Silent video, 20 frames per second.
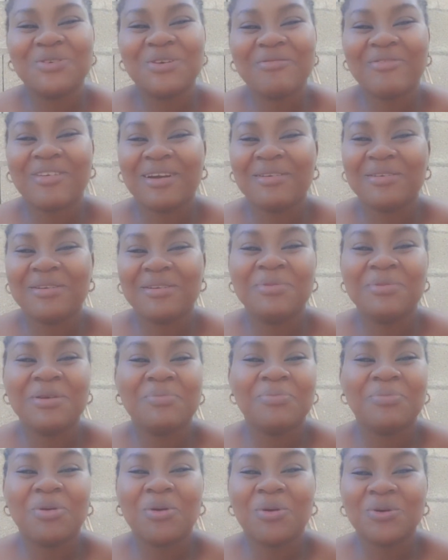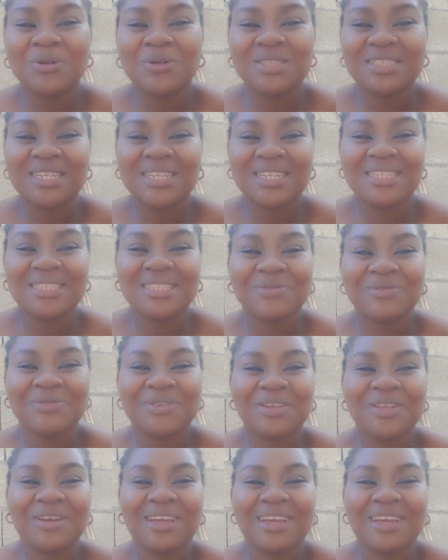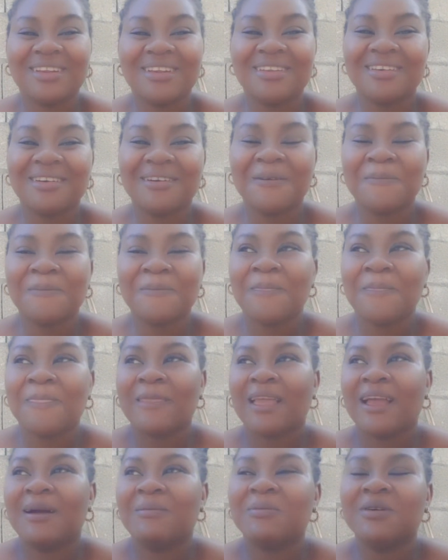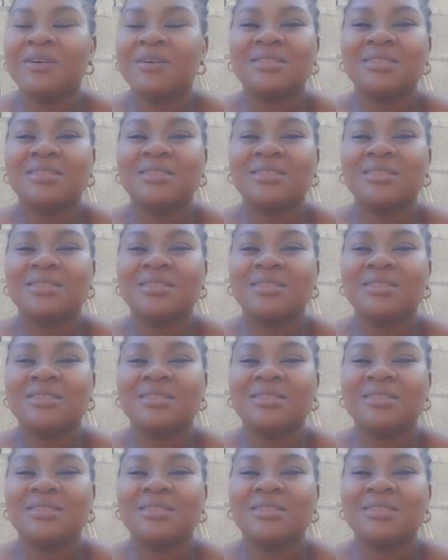I will be posting this video, you know? I'm going to